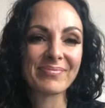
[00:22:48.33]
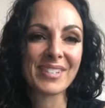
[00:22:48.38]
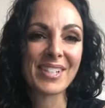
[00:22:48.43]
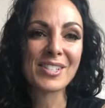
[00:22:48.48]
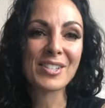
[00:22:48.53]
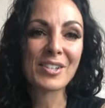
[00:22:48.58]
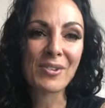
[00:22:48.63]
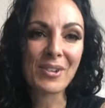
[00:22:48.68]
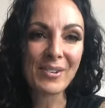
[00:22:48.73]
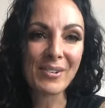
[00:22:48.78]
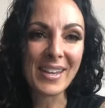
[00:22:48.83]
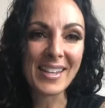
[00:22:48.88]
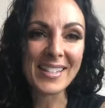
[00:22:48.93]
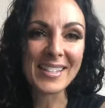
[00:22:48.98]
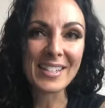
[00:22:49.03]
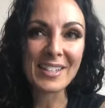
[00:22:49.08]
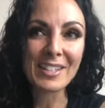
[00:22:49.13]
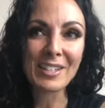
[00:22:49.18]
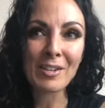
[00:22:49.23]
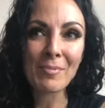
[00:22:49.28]
so anyway,
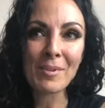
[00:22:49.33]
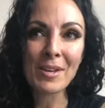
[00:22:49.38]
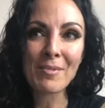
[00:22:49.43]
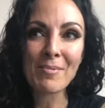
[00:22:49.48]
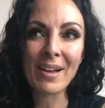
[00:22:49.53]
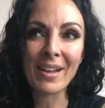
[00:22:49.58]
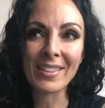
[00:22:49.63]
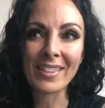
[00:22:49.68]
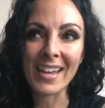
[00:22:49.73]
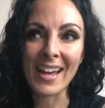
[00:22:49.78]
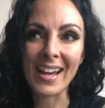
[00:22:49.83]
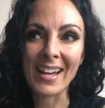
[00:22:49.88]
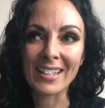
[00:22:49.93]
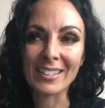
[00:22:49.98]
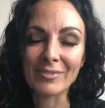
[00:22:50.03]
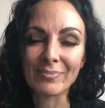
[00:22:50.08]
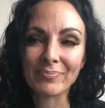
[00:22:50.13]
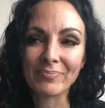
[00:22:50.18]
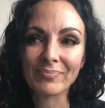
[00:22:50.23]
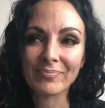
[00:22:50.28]
that's a little bit about
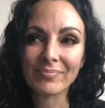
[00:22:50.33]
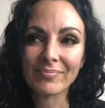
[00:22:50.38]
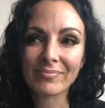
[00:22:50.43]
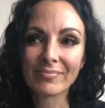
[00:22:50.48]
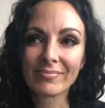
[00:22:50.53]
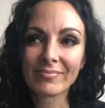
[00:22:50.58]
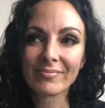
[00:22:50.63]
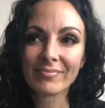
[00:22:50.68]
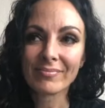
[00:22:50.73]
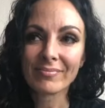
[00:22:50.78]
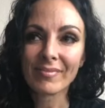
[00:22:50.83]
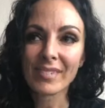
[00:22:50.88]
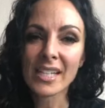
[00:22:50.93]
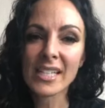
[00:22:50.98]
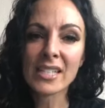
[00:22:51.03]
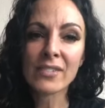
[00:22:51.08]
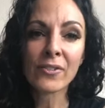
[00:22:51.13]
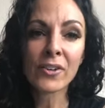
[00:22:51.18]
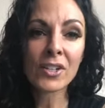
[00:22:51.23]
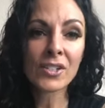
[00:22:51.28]
that.
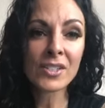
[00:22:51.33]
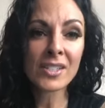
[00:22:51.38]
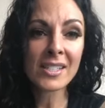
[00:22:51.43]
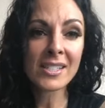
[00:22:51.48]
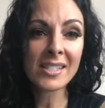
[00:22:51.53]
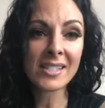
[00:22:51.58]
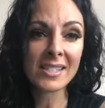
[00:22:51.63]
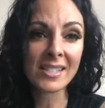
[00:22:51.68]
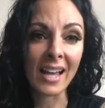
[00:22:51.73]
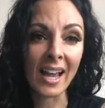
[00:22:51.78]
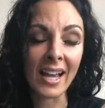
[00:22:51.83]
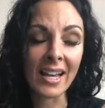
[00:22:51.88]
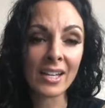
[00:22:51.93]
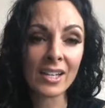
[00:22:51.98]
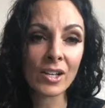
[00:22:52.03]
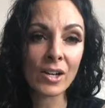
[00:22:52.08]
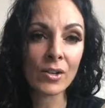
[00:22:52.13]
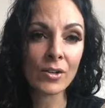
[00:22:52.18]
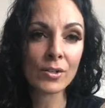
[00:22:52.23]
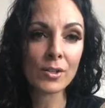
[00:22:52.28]
As far as the design
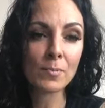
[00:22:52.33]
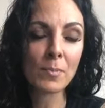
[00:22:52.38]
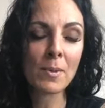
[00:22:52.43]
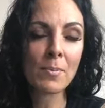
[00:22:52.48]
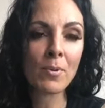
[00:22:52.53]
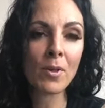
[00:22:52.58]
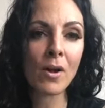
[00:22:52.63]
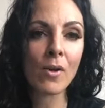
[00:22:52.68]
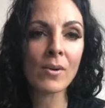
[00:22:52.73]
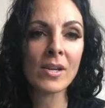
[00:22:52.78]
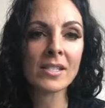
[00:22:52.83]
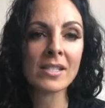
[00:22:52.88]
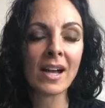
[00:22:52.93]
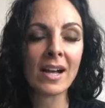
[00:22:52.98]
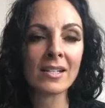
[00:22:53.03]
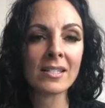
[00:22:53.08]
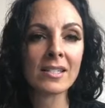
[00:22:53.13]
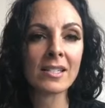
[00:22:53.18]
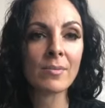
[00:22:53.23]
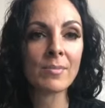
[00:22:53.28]
goes, people always
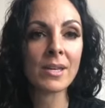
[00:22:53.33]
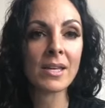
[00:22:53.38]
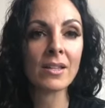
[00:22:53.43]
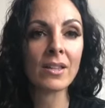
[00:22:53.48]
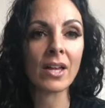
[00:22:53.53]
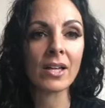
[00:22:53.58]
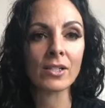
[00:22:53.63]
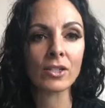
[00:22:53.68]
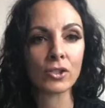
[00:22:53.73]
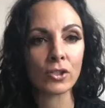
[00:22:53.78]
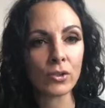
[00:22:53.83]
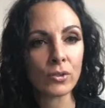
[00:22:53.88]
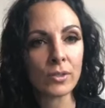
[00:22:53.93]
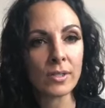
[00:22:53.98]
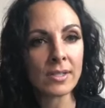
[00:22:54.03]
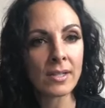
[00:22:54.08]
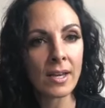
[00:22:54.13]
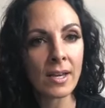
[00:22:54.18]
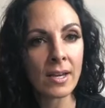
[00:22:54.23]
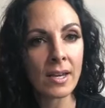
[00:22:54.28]
ask me, like, did you
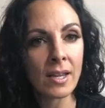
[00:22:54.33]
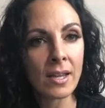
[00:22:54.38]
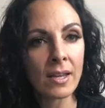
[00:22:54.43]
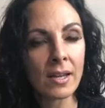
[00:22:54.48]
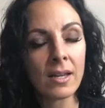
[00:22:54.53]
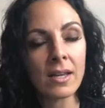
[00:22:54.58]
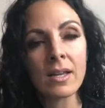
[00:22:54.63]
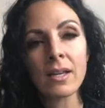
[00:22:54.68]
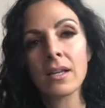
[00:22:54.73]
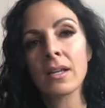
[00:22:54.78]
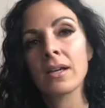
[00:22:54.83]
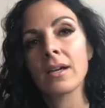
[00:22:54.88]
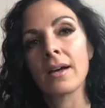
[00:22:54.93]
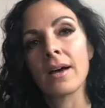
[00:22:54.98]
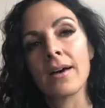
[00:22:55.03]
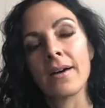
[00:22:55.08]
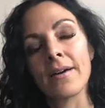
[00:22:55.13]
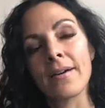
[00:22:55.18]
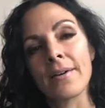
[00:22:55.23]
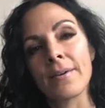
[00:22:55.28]
design it?
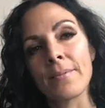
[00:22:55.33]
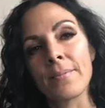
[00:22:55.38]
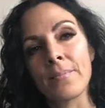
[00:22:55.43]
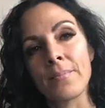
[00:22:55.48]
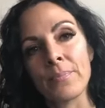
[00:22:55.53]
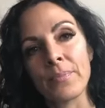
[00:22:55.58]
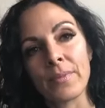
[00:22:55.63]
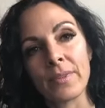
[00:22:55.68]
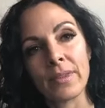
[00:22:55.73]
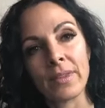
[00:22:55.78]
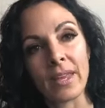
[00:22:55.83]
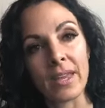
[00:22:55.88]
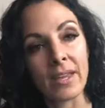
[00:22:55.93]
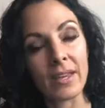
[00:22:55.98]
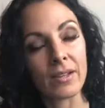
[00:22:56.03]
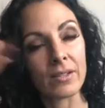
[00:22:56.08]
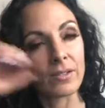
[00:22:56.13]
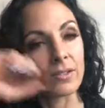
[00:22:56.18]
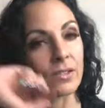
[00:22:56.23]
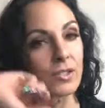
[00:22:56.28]
Like,
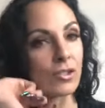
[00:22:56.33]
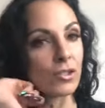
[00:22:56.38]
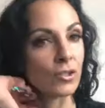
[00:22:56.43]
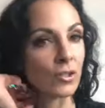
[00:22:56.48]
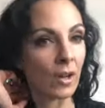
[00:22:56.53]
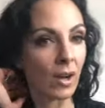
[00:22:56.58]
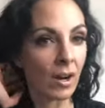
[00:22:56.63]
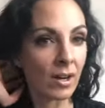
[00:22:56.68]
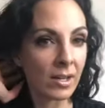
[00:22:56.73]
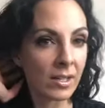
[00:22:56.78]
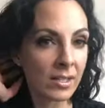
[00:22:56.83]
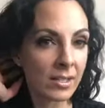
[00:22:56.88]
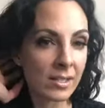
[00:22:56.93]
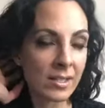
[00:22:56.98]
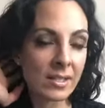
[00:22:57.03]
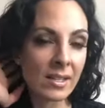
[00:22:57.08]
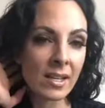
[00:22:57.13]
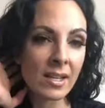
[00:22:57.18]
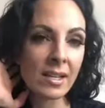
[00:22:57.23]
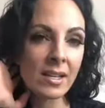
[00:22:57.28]
did your artist
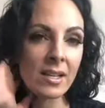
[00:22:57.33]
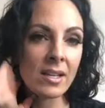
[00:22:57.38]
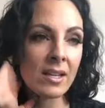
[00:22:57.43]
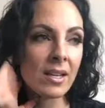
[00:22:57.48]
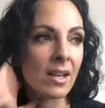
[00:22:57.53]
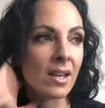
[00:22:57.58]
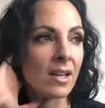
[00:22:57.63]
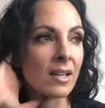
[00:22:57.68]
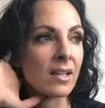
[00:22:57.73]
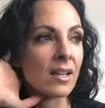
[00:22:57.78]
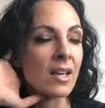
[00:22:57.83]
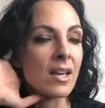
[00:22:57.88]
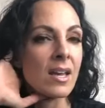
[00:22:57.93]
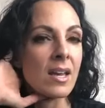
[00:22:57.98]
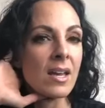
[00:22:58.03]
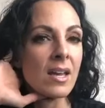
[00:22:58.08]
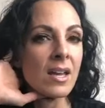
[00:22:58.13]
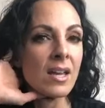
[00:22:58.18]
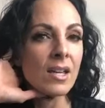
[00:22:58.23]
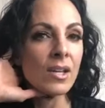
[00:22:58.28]
design it? And,
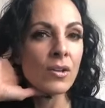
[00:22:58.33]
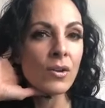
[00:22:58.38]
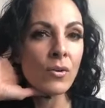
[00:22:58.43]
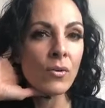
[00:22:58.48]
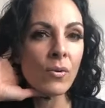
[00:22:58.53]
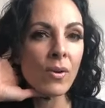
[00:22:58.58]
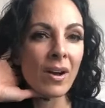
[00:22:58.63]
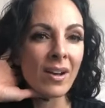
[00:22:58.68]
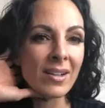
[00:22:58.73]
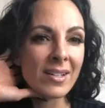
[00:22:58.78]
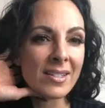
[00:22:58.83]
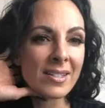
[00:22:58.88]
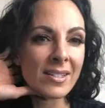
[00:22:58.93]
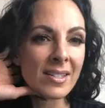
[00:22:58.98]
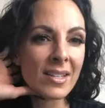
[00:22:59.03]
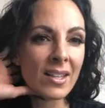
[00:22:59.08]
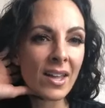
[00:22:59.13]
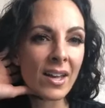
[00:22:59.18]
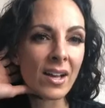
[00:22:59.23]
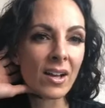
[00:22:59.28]
you know,
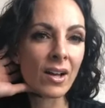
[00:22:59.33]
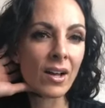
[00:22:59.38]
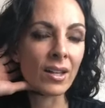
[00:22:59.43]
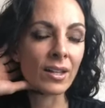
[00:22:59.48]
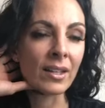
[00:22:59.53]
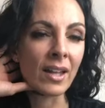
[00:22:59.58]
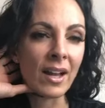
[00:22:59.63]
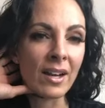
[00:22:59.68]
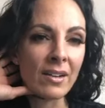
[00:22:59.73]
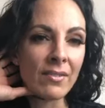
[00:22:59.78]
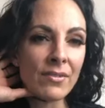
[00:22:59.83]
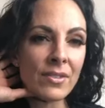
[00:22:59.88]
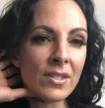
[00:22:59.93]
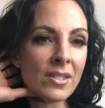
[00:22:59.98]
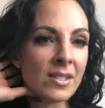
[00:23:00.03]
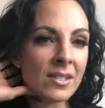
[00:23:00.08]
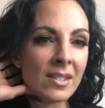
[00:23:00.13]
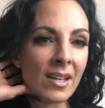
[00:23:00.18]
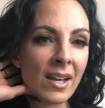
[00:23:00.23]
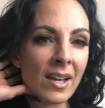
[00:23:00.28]
honestly, like, a lot of the
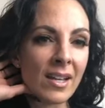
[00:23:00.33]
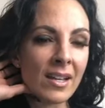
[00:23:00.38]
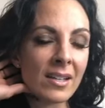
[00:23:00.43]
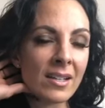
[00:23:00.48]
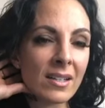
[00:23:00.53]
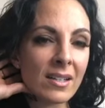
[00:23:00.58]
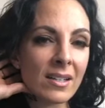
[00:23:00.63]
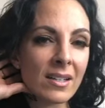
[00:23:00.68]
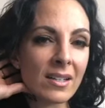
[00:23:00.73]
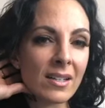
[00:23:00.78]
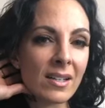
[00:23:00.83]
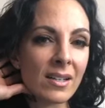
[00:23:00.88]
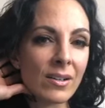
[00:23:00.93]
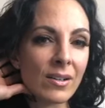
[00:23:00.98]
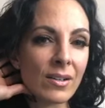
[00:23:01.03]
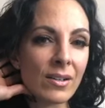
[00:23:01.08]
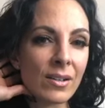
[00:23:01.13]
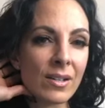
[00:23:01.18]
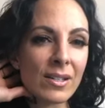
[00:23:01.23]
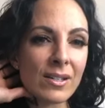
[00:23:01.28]
design,
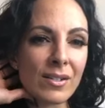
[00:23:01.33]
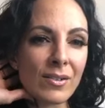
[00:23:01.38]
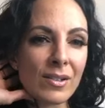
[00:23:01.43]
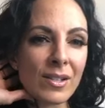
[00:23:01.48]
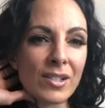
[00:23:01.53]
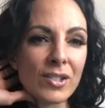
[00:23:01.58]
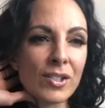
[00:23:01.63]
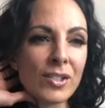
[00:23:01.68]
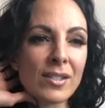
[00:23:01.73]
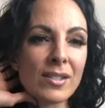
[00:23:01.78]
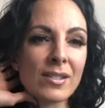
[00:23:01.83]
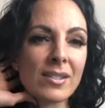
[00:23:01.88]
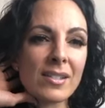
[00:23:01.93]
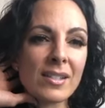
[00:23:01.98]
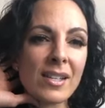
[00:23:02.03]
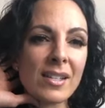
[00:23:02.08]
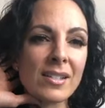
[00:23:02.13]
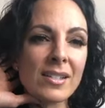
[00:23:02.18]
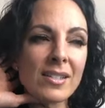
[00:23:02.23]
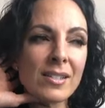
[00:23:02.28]

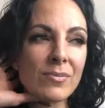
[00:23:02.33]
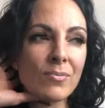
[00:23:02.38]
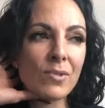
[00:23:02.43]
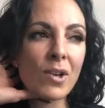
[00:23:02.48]
it's